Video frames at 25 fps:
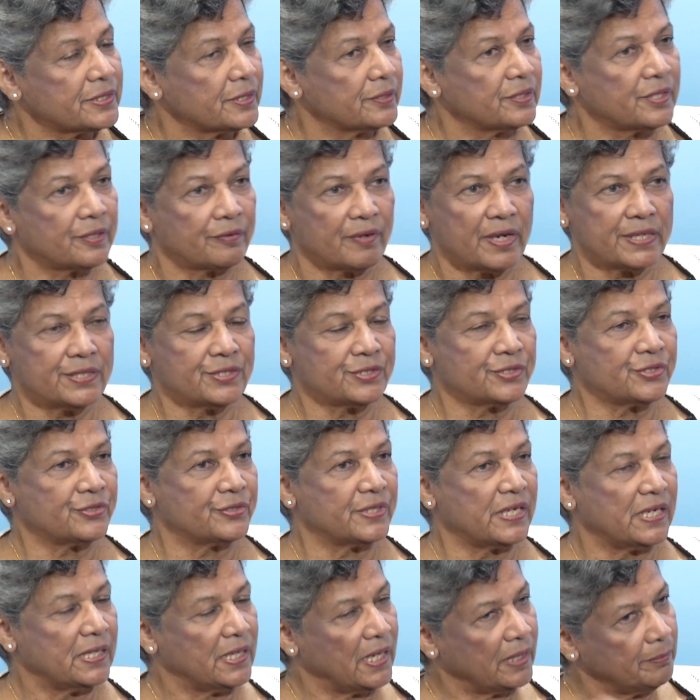in the
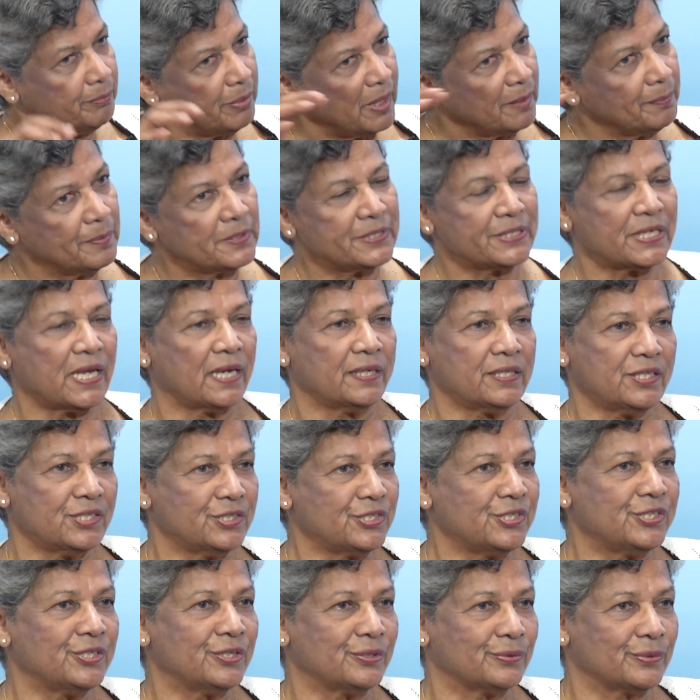registry, in people's
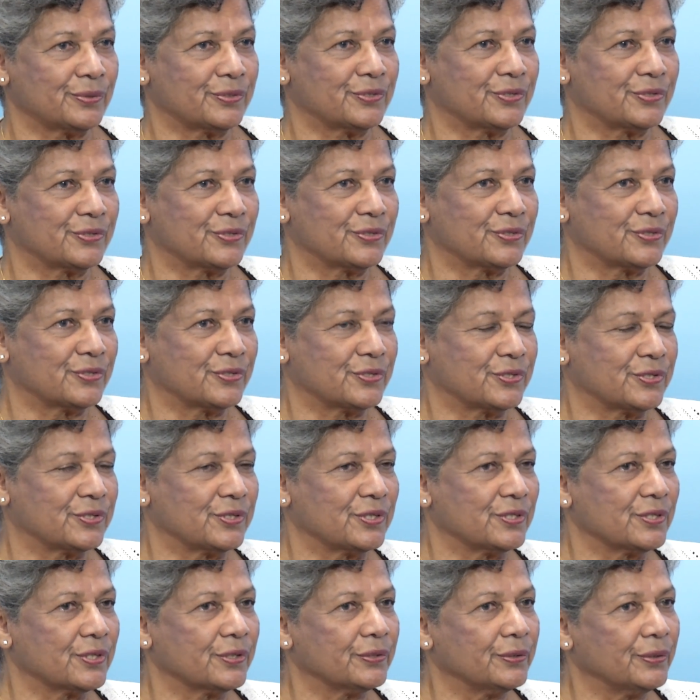attitudes.
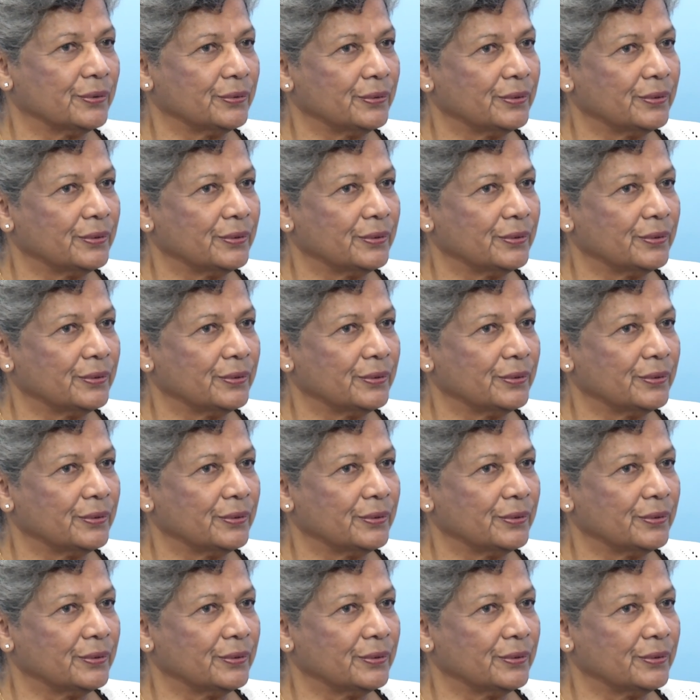You know?